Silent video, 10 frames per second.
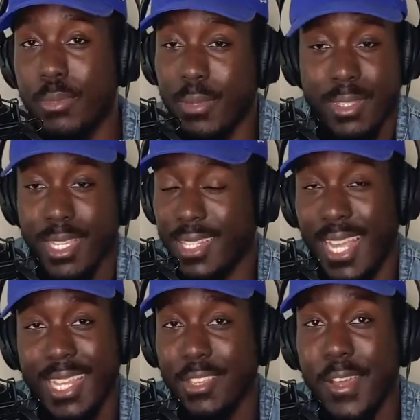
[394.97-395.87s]
something like
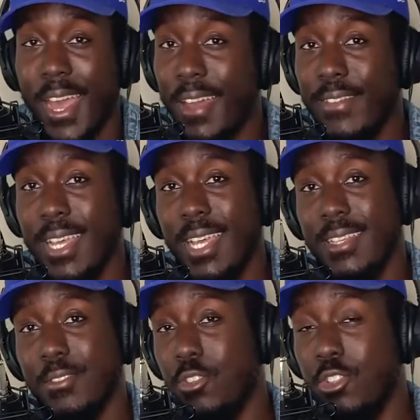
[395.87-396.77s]
that you have,
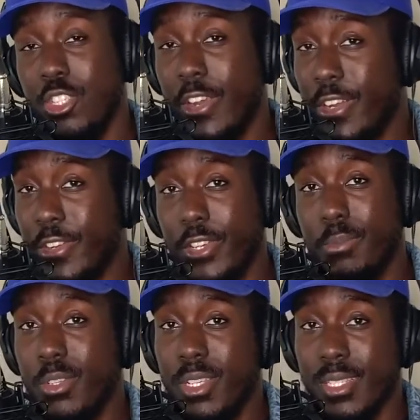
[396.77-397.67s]
or you just share it in your
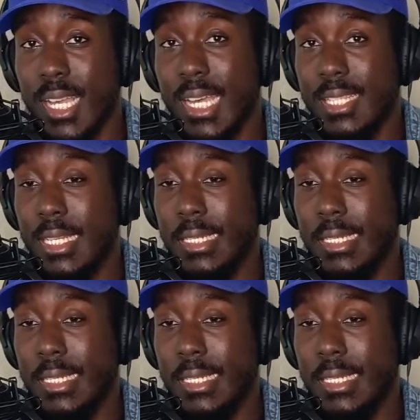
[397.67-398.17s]
communities, guys.